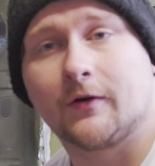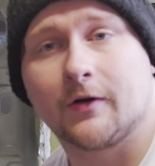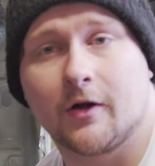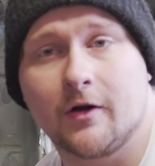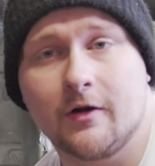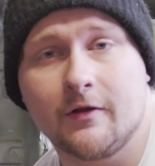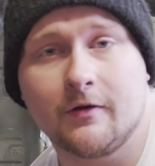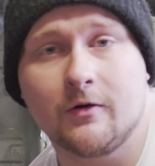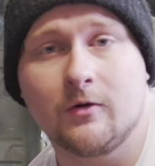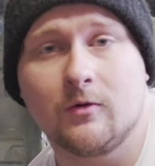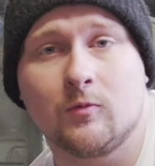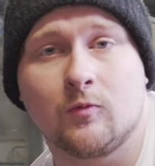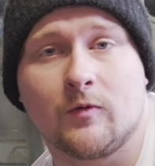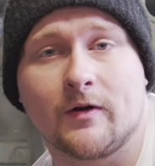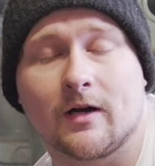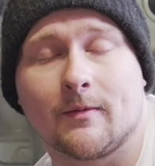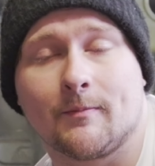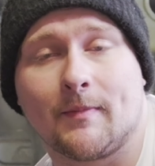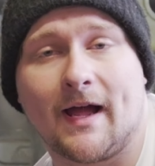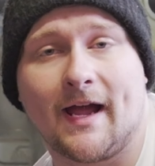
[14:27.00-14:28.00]
now though,
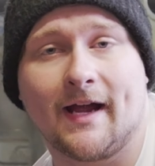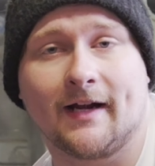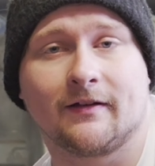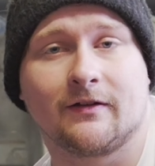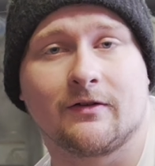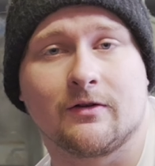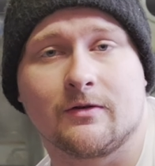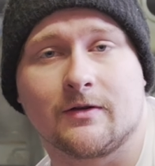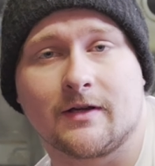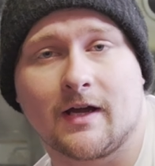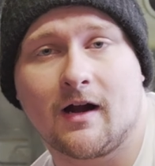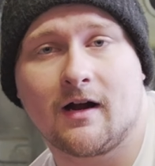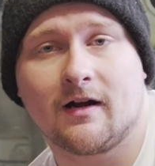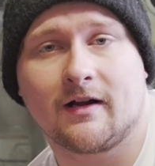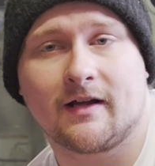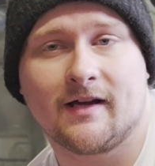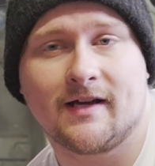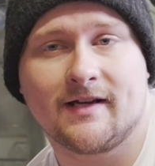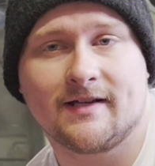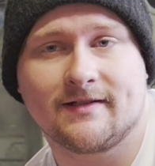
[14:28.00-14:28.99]
we're back to car
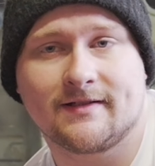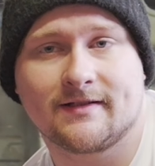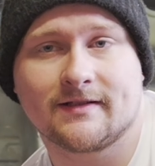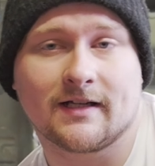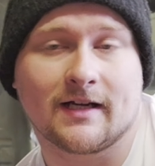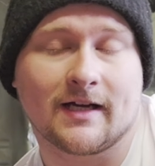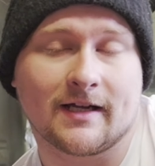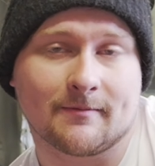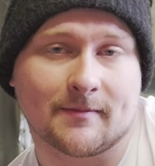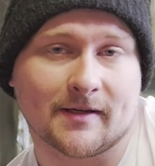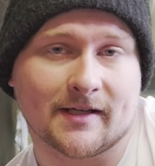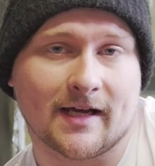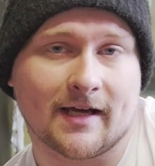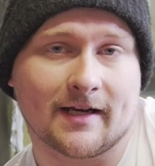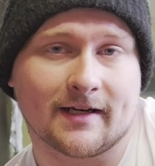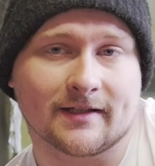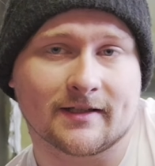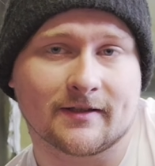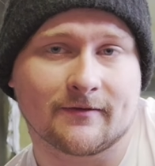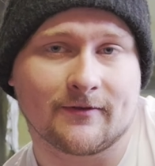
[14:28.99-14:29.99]
guys and
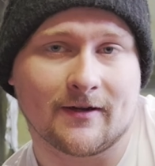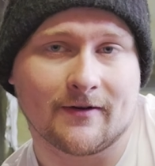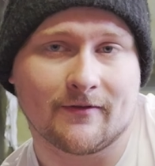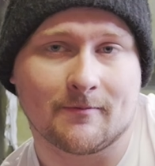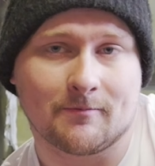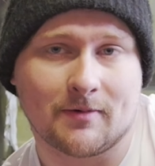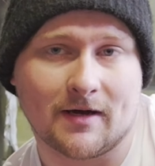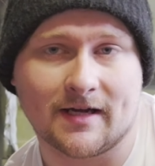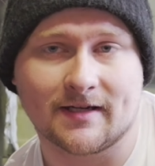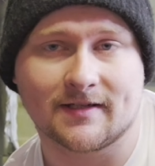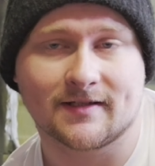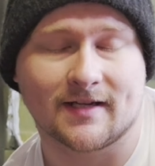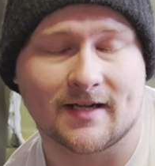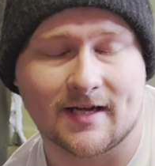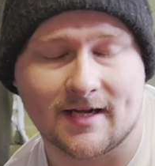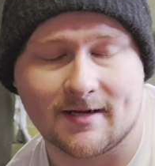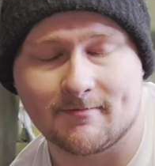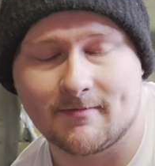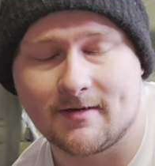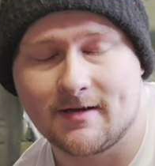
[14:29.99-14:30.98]
mechanics' favourite
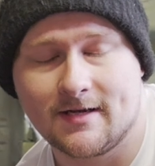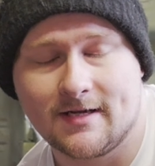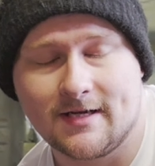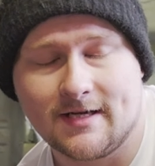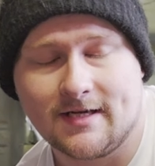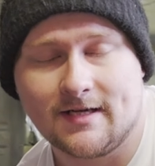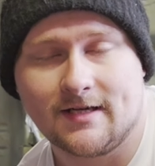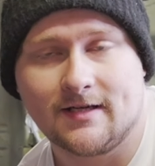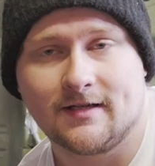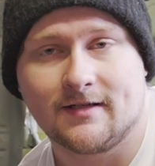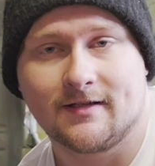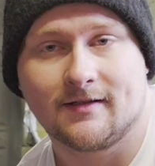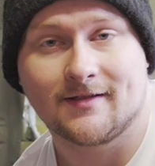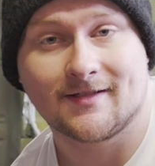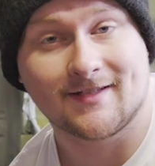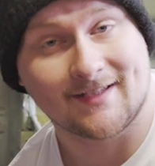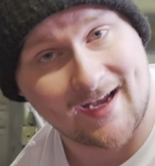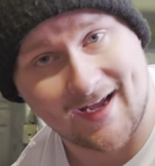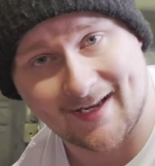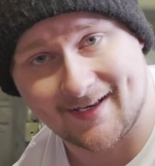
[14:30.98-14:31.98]
pastime,
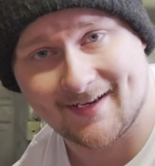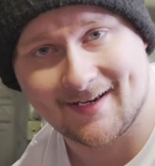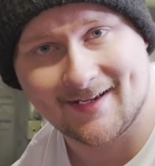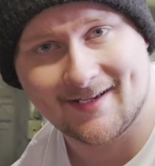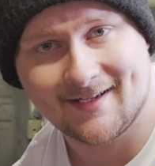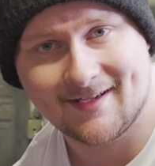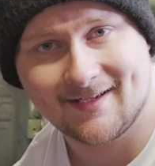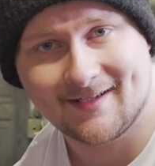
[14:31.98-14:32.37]
sanding.